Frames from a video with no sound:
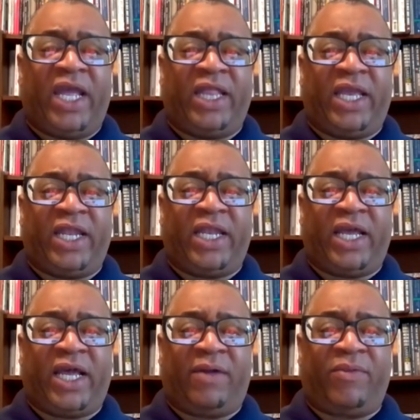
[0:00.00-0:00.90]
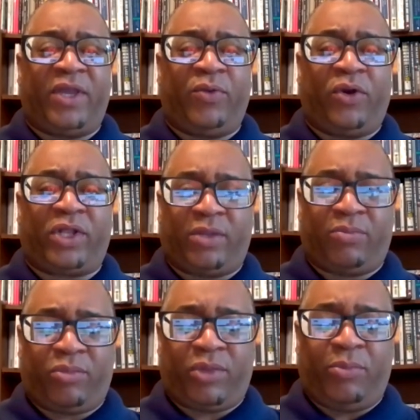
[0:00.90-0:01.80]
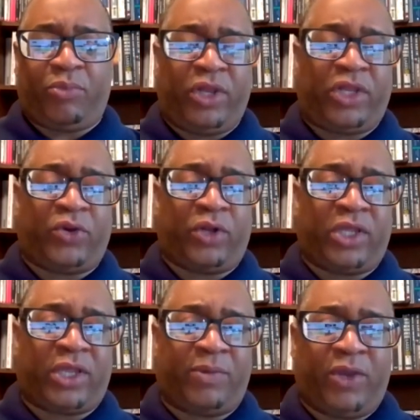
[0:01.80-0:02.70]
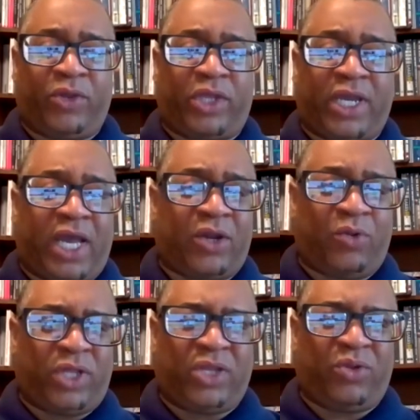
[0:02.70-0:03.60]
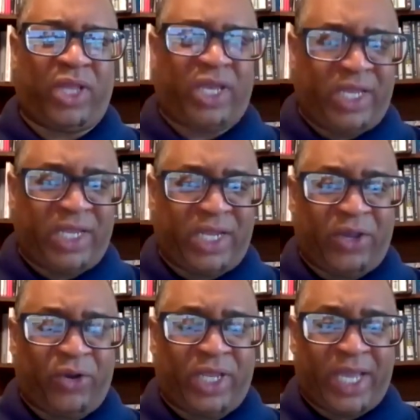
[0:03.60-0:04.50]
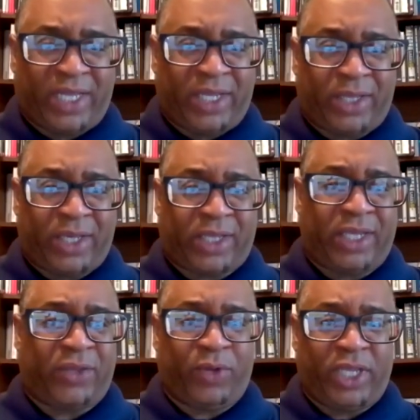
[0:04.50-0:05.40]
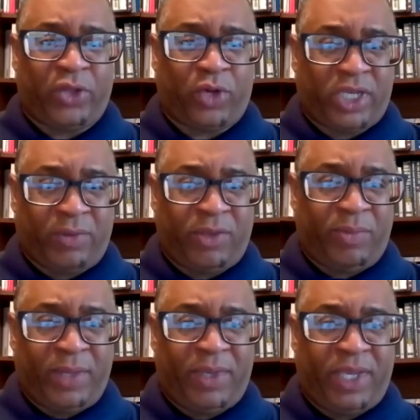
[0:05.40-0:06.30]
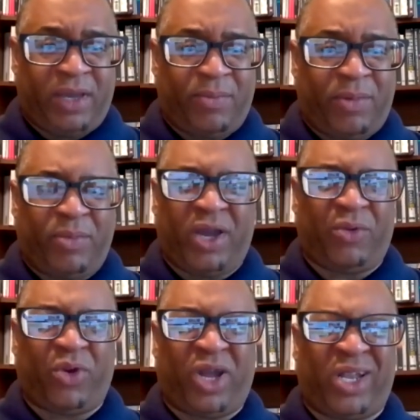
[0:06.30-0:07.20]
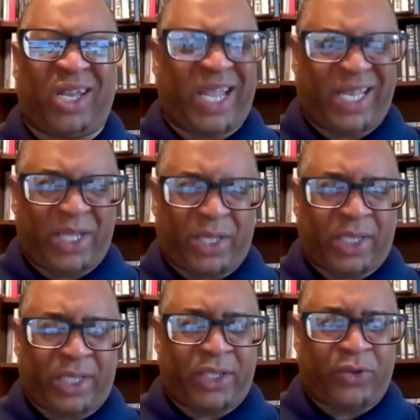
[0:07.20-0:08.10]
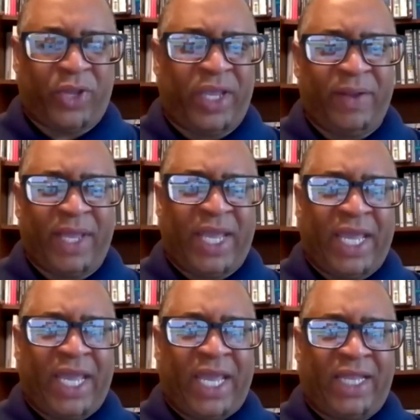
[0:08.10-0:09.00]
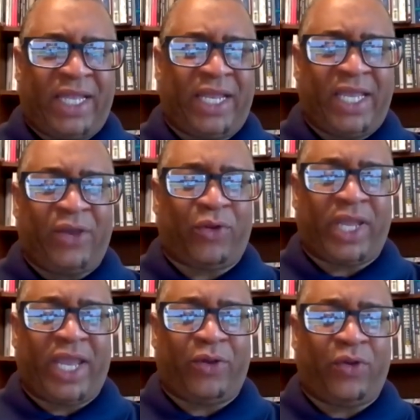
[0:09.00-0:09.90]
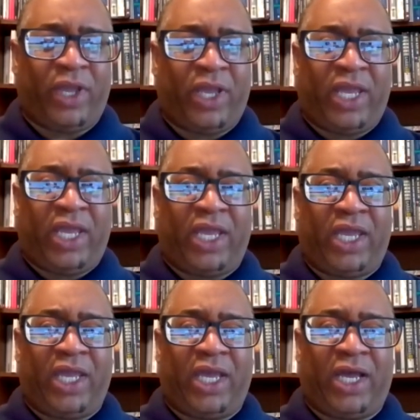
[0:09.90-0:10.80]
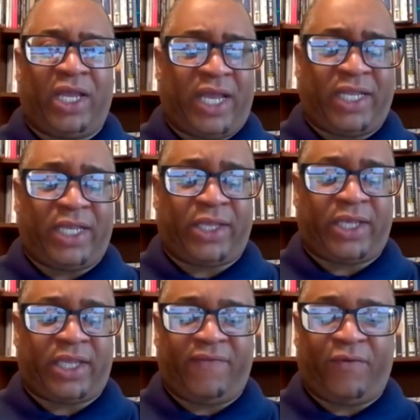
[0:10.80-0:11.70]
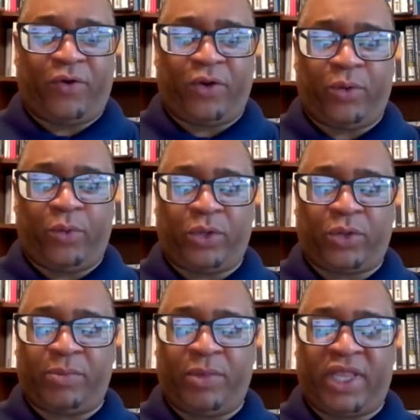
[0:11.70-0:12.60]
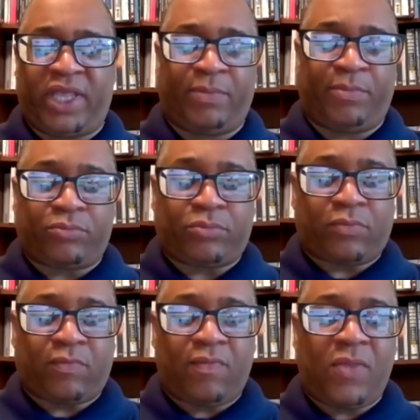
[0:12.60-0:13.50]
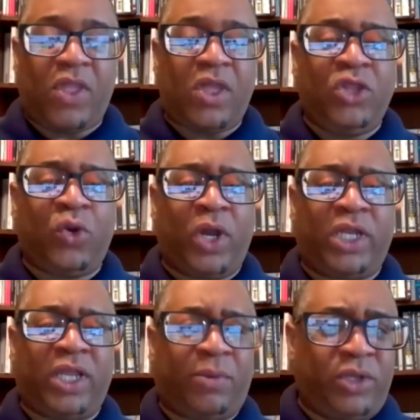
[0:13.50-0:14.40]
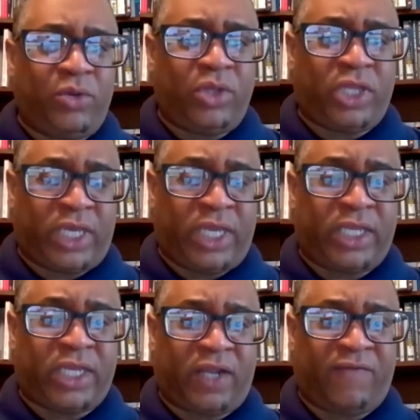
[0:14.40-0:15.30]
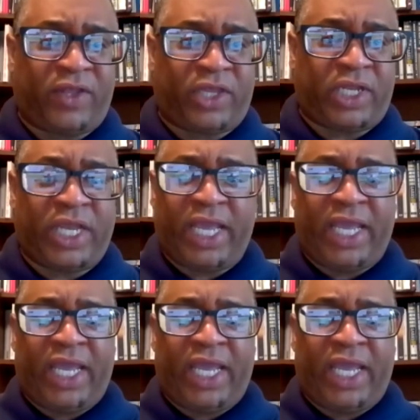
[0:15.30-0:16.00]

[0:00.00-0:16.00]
And then uh, he worked in print journalism here in Chicago until until the early 1960s when he joined WBBM around 1963, and then a year later, uh, in 1964, Wendell Smith joined WGN Television,